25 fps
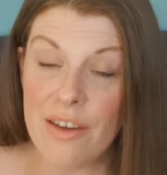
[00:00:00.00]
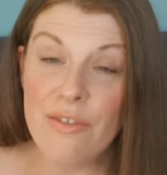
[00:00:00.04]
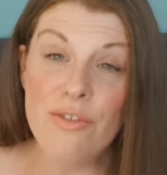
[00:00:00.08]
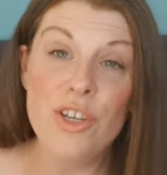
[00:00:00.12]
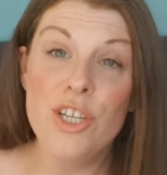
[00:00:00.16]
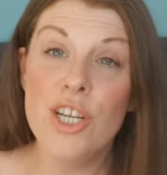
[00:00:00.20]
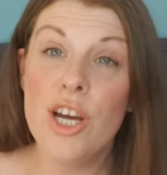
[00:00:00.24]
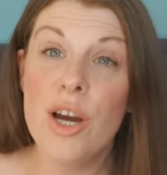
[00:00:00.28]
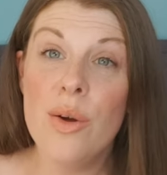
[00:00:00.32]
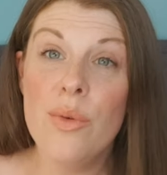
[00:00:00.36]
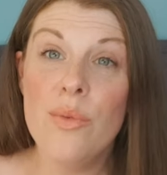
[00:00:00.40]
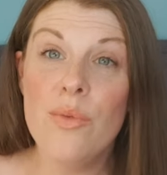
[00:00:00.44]

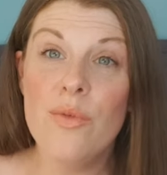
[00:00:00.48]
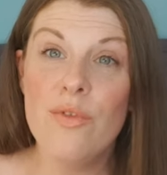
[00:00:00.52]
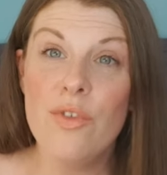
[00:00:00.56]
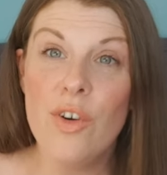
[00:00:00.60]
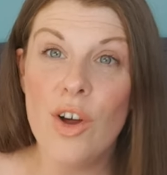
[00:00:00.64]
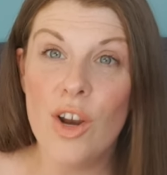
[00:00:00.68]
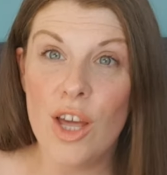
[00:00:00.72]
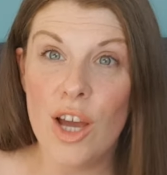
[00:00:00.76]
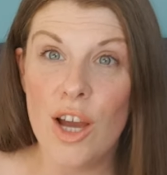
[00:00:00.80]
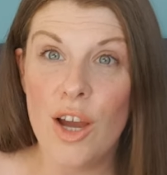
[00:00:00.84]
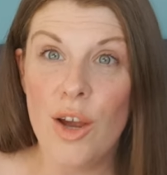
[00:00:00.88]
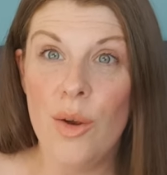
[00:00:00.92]
If you don't
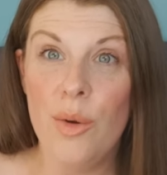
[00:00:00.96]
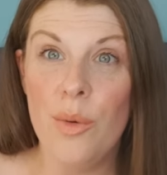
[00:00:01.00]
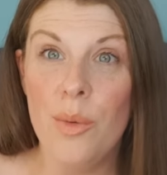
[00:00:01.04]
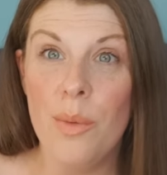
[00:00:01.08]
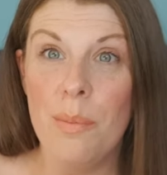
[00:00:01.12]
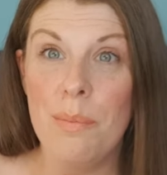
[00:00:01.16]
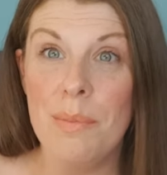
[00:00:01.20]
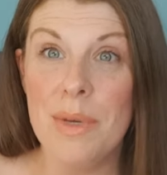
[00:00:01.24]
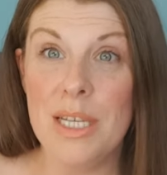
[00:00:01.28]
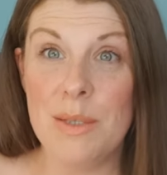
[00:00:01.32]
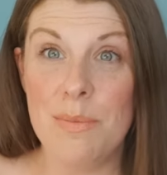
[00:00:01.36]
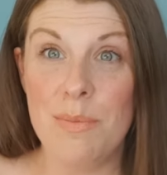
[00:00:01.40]

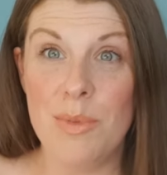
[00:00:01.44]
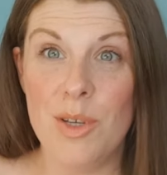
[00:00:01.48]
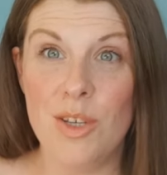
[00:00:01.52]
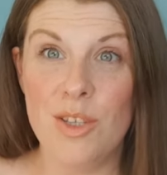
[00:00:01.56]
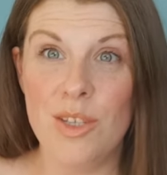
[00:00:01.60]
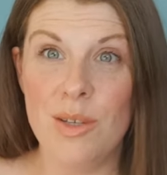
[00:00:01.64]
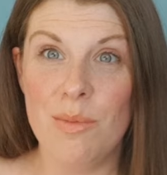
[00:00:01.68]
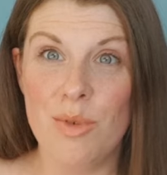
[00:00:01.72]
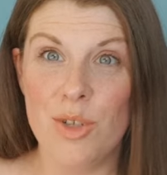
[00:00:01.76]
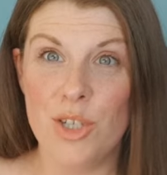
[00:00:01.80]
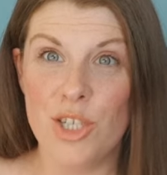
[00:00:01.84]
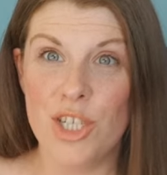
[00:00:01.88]
follow Miss
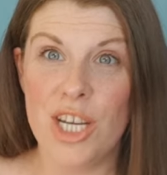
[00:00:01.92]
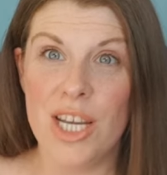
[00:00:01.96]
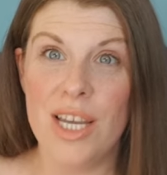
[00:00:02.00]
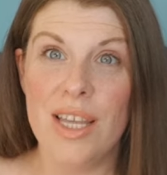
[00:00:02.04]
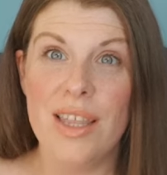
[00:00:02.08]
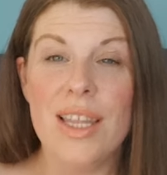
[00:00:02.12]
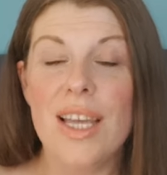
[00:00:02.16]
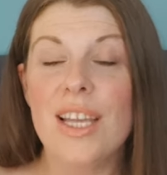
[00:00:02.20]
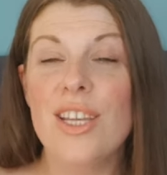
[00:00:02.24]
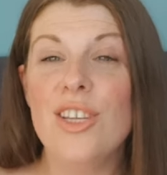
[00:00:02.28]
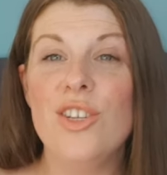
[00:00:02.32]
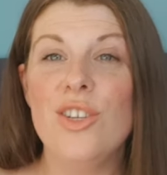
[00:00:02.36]
Beauty
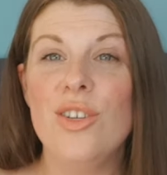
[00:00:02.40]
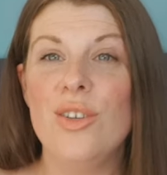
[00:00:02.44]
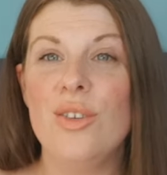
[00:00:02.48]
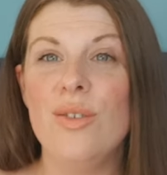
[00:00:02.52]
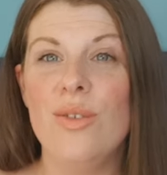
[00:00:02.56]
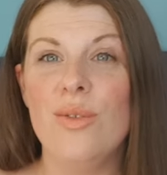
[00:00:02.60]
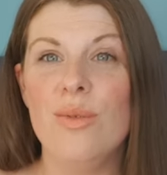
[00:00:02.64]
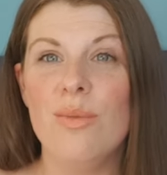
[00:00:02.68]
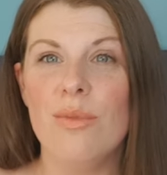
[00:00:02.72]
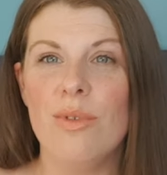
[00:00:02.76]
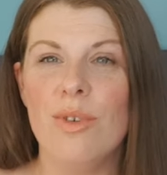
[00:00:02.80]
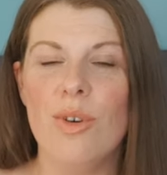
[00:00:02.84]
Budget, then
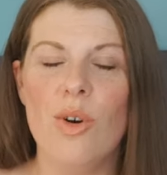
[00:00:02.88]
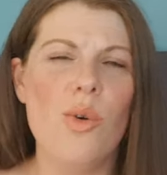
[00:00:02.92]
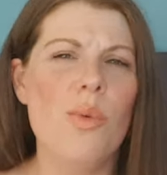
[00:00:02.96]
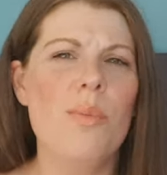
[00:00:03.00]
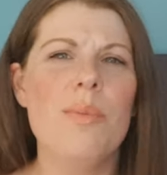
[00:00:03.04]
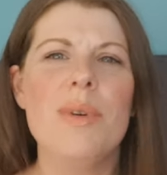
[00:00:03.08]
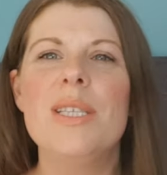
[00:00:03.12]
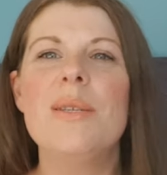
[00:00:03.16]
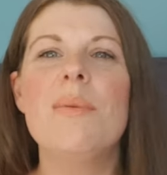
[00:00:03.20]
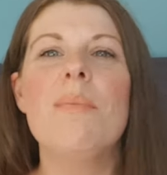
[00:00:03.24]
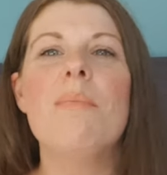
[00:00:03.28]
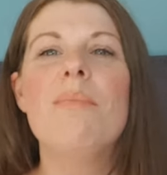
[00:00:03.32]
you, or
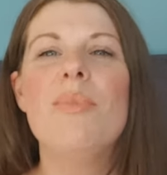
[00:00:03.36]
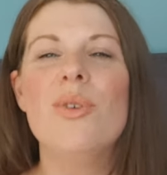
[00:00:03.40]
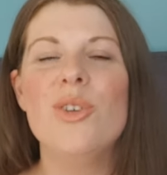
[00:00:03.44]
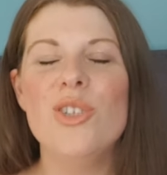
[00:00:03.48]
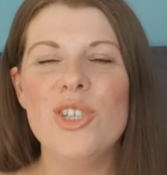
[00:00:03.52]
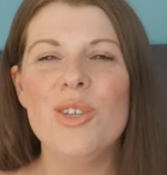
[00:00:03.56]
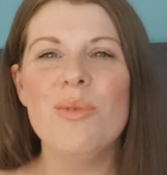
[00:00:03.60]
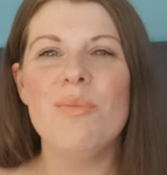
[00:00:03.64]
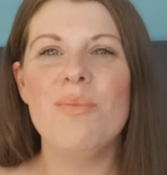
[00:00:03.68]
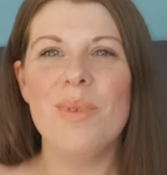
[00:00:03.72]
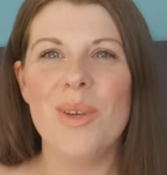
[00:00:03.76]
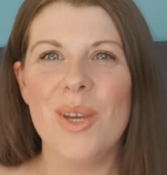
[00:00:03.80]
Miss
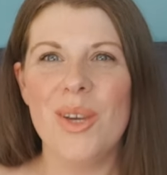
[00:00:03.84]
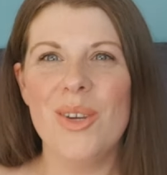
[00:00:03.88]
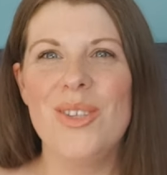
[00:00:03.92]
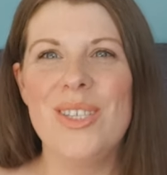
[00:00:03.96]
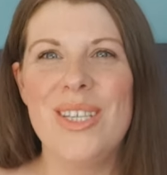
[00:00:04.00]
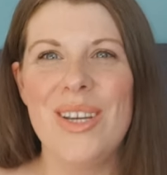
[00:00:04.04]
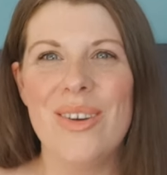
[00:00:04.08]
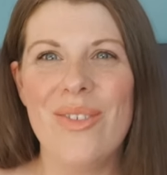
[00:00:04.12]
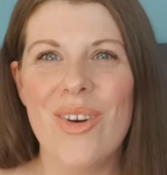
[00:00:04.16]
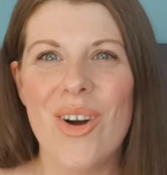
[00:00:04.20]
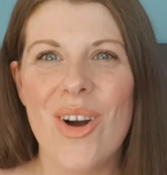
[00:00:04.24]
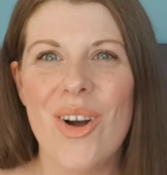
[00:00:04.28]
Budget
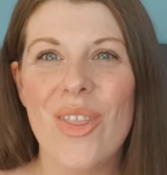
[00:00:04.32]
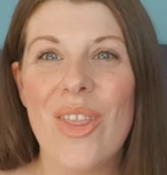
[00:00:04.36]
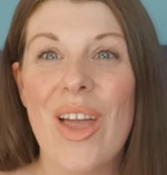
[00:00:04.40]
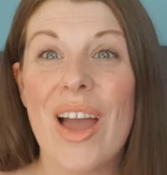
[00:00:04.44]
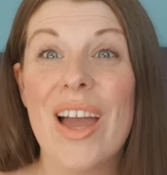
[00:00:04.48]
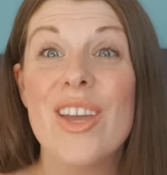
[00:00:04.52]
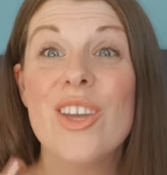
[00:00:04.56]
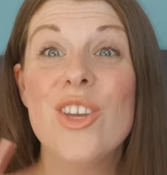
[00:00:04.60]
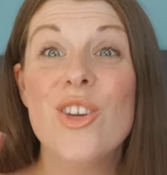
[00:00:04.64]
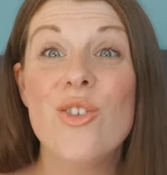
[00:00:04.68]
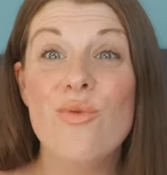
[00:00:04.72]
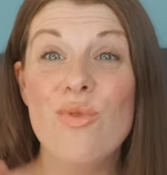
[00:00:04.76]
Beauty
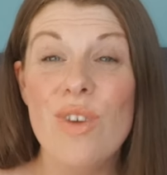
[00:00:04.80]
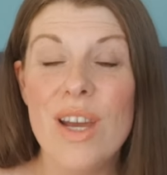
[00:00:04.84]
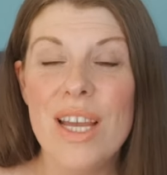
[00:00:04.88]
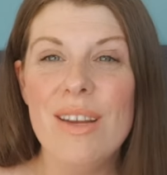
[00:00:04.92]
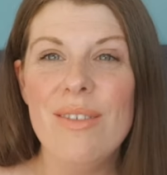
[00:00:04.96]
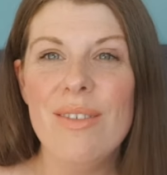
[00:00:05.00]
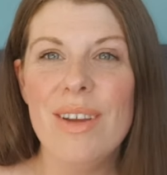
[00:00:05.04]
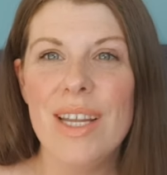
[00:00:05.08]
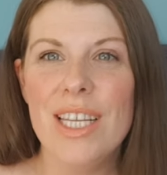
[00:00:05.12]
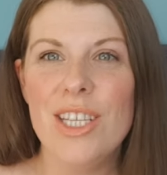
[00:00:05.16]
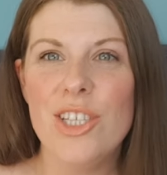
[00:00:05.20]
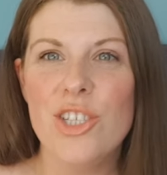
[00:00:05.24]
rather, you
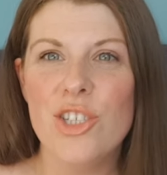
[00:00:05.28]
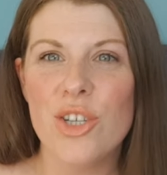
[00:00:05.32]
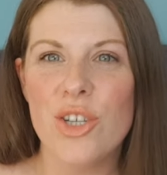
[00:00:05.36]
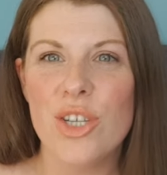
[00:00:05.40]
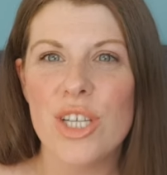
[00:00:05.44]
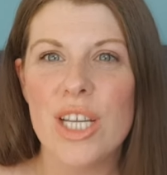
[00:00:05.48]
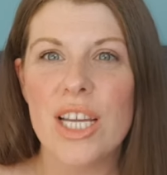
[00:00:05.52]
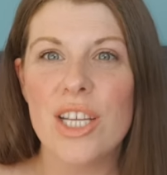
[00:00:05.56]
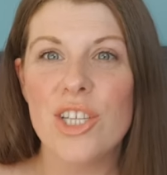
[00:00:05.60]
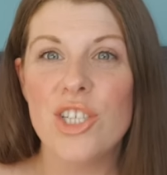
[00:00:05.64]
really, really should.